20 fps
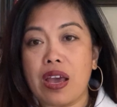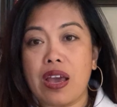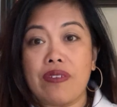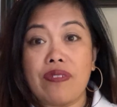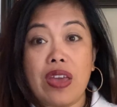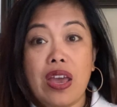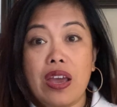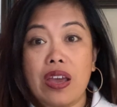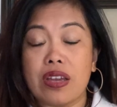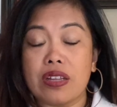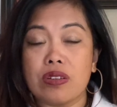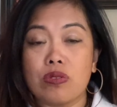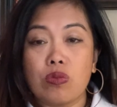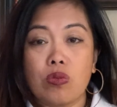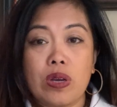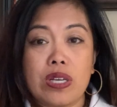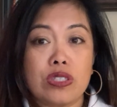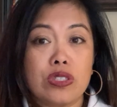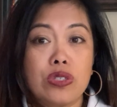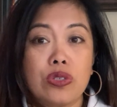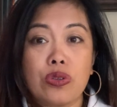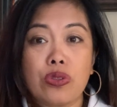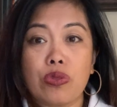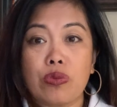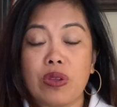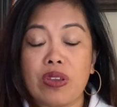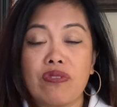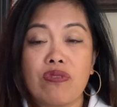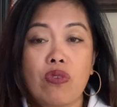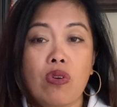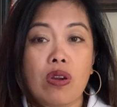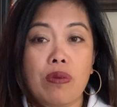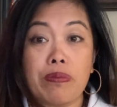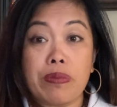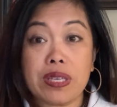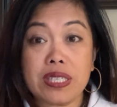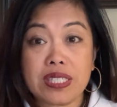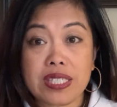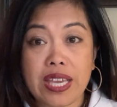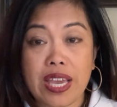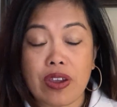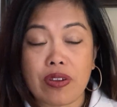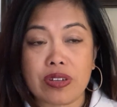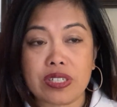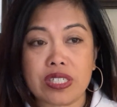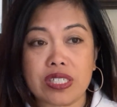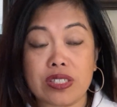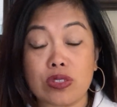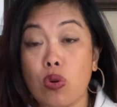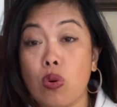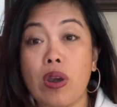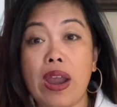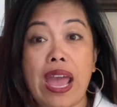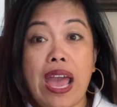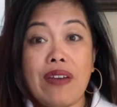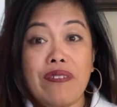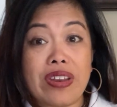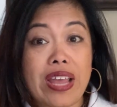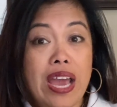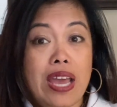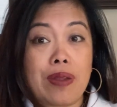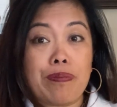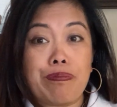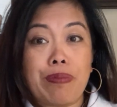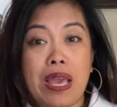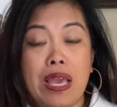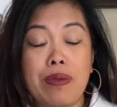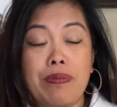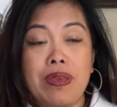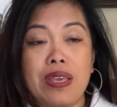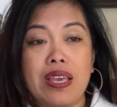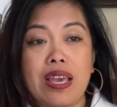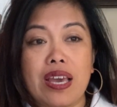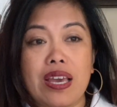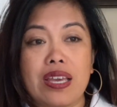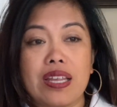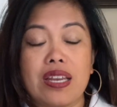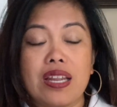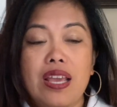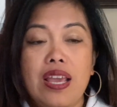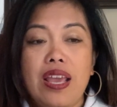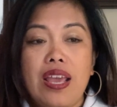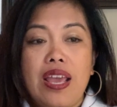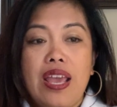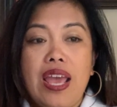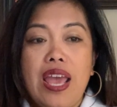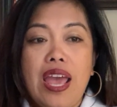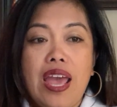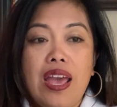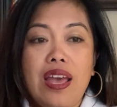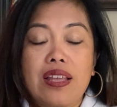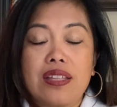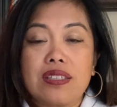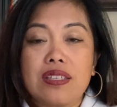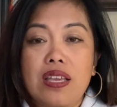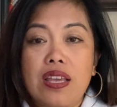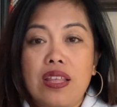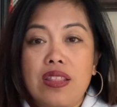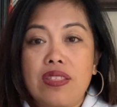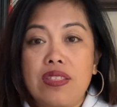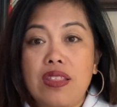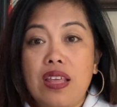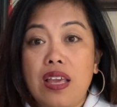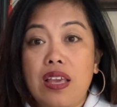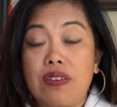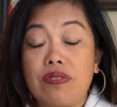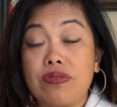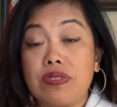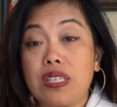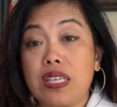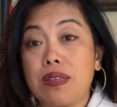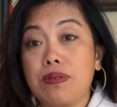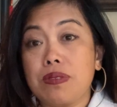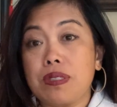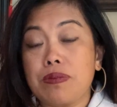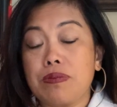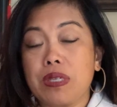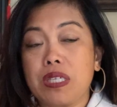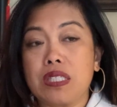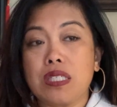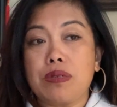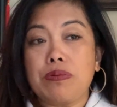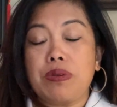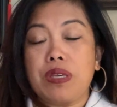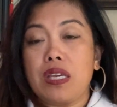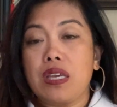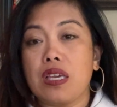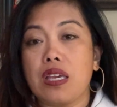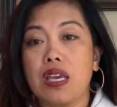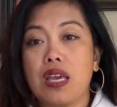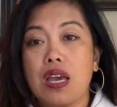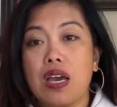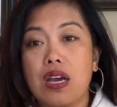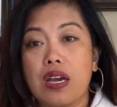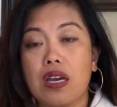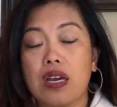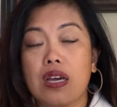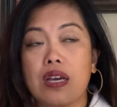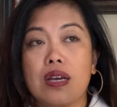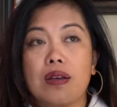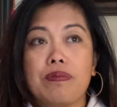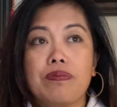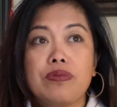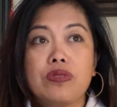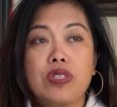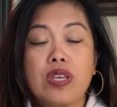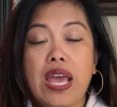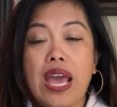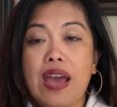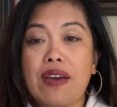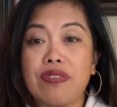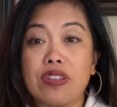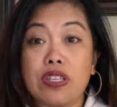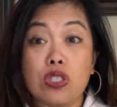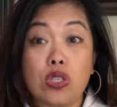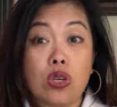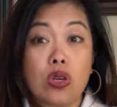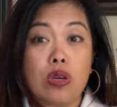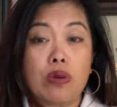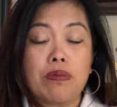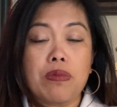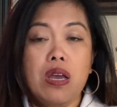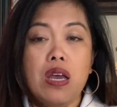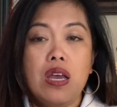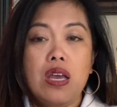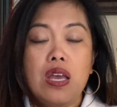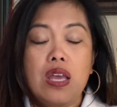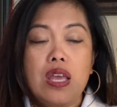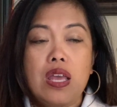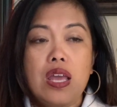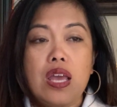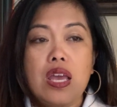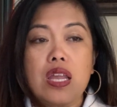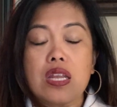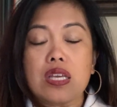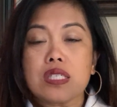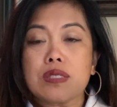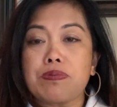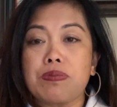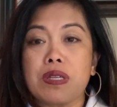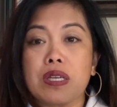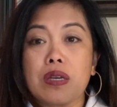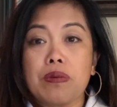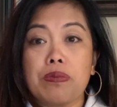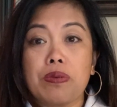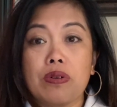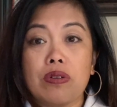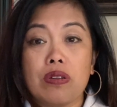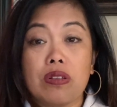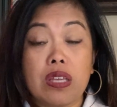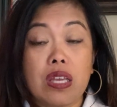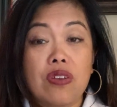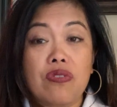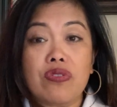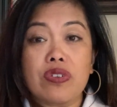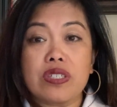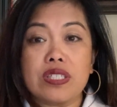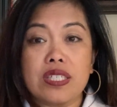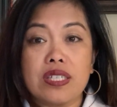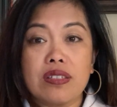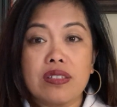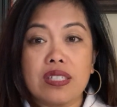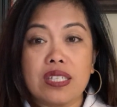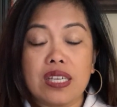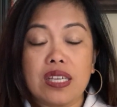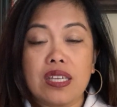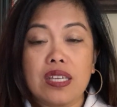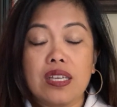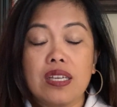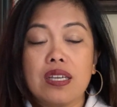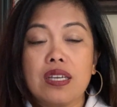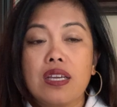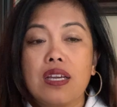I've had 1, 2, 3, 4 miscarriages, or I haven't had a baby yet, and they've deemed me to be to have the term inexplicable infertility.